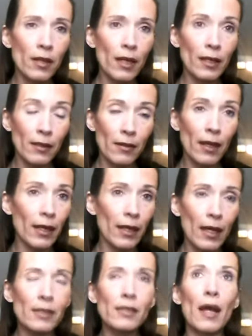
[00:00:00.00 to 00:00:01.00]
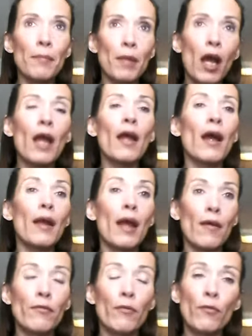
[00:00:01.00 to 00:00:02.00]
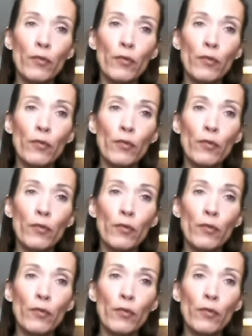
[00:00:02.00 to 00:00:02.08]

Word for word: I, I guess I'm not. I have